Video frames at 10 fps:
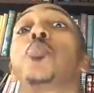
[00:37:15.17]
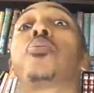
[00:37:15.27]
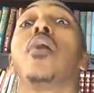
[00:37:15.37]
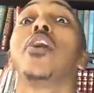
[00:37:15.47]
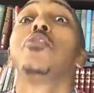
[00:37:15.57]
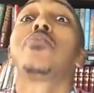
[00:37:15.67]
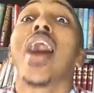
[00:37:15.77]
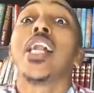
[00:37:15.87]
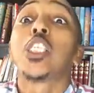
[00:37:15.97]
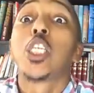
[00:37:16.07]
Bro, you
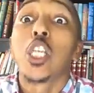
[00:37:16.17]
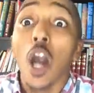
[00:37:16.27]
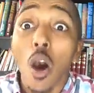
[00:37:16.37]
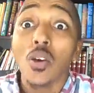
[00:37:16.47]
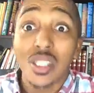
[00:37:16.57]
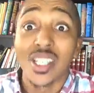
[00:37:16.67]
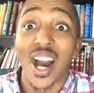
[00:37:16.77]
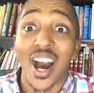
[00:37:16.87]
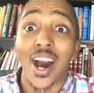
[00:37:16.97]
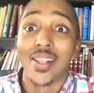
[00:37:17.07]
got jokes,
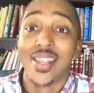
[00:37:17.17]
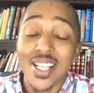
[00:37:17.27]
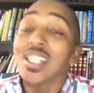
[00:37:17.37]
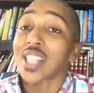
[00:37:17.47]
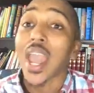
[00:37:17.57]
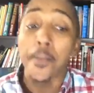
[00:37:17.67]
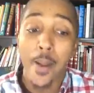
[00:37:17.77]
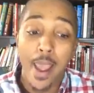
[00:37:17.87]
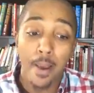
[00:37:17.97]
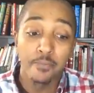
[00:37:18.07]
God. This is
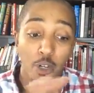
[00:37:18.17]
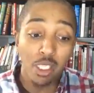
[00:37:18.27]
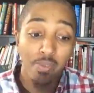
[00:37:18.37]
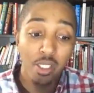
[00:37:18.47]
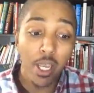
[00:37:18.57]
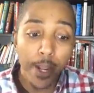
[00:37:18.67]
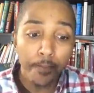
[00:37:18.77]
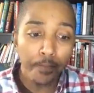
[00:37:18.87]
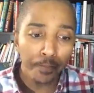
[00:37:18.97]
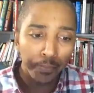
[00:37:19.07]
Abraham. Verse 17.
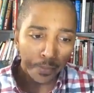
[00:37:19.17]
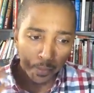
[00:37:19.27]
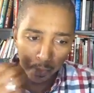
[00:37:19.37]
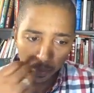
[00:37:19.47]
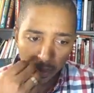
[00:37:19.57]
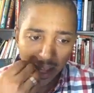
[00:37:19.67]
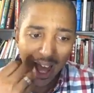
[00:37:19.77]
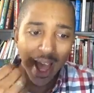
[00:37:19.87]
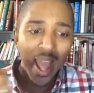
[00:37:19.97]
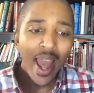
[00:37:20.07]

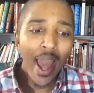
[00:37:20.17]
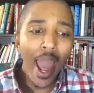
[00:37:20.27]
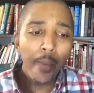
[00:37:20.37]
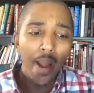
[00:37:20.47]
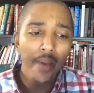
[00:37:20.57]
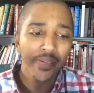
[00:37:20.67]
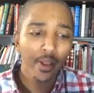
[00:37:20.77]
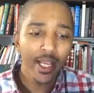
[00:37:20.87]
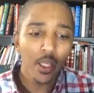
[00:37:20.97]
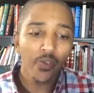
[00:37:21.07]
Abraham fell
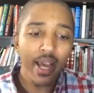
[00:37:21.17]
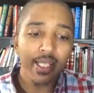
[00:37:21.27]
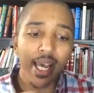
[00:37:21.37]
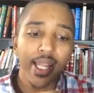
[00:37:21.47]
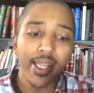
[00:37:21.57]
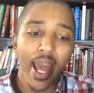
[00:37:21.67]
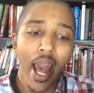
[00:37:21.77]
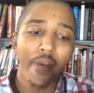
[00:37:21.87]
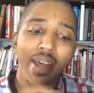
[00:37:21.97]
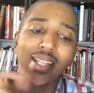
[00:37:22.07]
on his face and
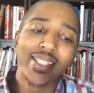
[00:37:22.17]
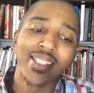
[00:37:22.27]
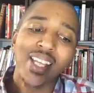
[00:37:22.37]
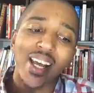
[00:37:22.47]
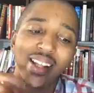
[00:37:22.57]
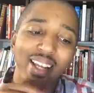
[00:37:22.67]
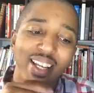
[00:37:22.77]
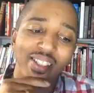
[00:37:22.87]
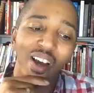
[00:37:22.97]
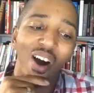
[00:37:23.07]
laughed and said in
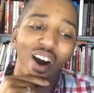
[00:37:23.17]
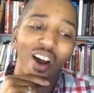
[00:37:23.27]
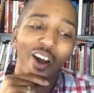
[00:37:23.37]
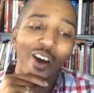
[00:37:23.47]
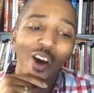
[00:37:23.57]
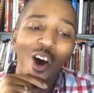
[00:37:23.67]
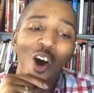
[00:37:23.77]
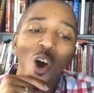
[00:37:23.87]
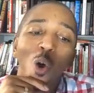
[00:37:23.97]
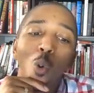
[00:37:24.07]
his heart,
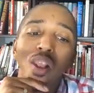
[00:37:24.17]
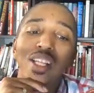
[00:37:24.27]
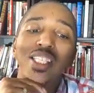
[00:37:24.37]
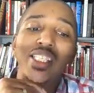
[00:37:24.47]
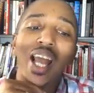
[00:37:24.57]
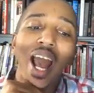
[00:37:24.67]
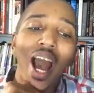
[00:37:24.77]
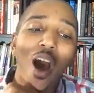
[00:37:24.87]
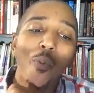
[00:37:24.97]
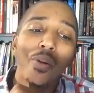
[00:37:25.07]
Will a
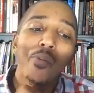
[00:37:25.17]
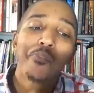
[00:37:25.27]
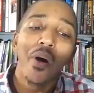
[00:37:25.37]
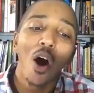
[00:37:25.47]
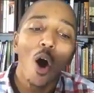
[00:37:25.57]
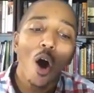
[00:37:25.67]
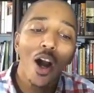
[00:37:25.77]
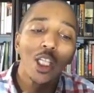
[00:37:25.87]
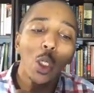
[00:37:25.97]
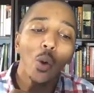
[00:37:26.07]
child be
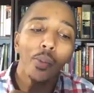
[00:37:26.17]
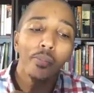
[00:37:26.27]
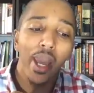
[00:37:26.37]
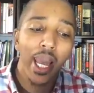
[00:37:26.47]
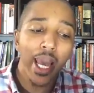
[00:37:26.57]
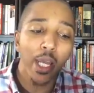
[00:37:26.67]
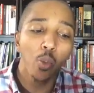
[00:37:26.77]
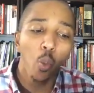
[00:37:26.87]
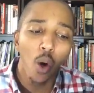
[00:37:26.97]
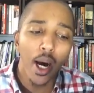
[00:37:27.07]
born to a
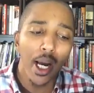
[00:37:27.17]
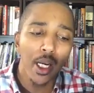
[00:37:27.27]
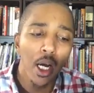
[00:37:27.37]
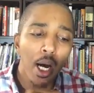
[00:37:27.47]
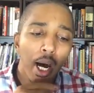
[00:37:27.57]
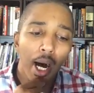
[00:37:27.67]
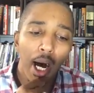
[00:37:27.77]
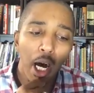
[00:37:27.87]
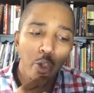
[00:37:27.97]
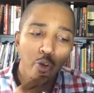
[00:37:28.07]
man
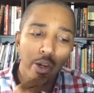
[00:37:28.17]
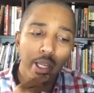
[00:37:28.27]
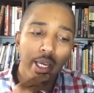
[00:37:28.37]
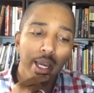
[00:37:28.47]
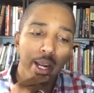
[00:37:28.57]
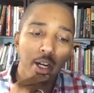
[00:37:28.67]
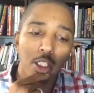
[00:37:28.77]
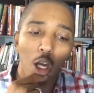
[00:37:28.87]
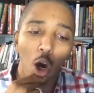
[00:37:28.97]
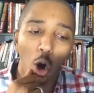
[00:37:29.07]
100 years
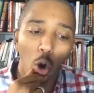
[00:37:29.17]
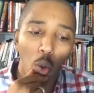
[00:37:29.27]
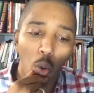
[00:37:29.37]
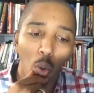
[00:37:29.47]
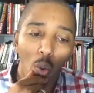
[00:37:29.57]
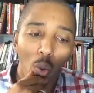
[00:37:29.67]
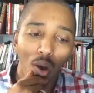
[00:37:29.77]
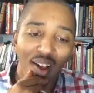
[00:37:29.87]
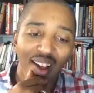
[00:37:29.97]
old?